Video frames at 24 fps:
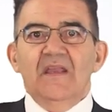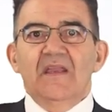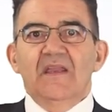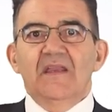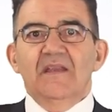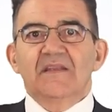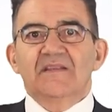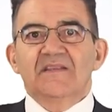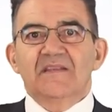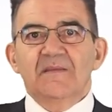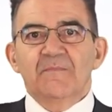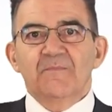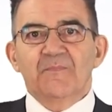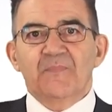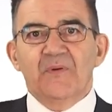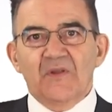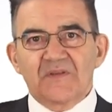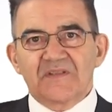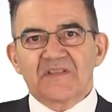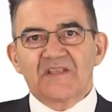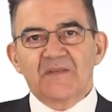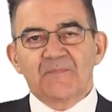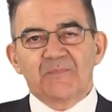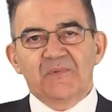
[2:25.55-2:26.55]
It's
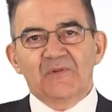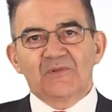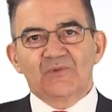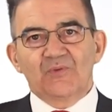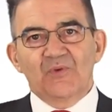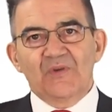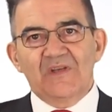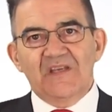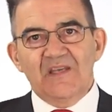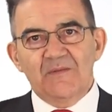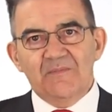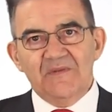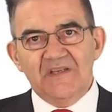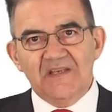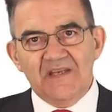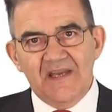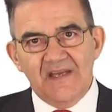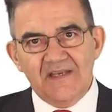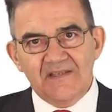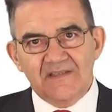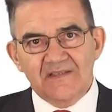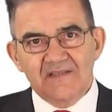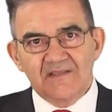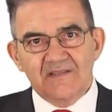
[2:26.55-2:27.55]
impossible to
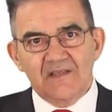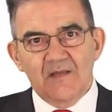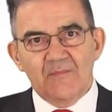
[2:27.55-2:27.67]
eliminate